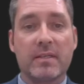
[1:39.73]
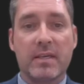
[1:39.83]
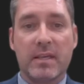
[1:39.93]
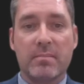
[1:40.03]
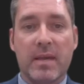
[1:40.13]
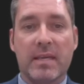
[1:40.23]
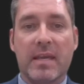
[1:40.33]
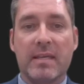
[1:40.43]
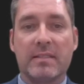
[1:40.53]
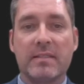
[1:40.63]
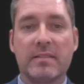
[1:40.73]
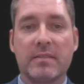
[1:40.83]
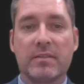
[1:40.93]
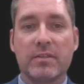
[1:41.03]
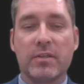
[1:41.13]
In many cases,
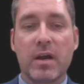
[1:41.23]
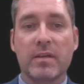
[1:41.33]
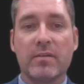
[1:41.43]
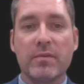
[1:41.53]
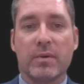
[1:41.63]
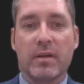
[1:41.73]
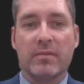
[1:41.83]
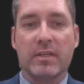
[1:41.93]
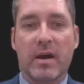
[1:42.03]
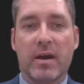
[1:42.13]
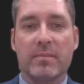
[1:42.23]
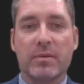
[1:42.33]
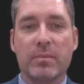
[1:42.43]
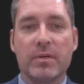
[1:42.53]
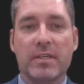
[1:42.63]
this does not give you enough time
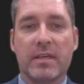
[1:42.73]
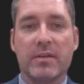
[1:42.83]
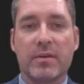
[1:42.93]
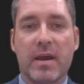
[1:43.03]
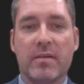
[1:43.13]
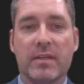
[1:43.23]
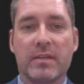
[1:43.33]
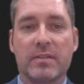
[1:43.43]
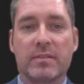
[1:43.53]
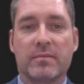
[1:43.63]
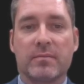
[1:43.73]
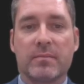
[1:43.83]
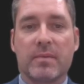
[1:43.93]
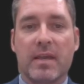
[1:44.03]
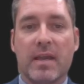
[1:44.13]
to present your evidence.
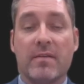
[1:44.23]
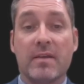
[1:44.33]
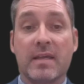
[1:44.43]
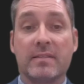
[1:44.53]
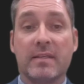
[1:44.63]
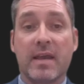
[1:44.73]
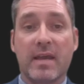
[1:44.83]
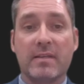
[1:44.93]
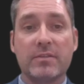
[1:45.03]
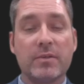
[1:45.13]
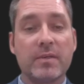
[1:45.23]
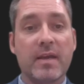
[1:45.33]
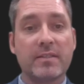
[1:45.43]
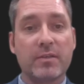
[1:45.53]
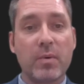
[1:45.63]
If that is the case, you can
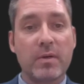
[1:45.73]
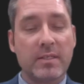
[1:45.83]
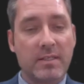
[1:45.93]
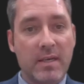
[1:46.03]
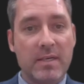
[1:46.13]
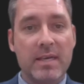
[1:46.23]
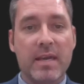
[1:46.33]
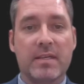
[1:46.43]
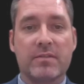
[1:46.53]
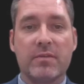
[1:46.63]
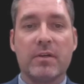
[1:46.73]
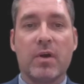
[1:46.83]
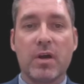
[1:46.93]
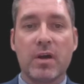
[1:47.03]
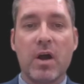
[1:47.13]
ask the court to set the case for a
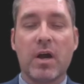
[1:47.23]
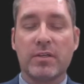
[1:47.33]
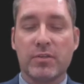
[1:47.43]
long cause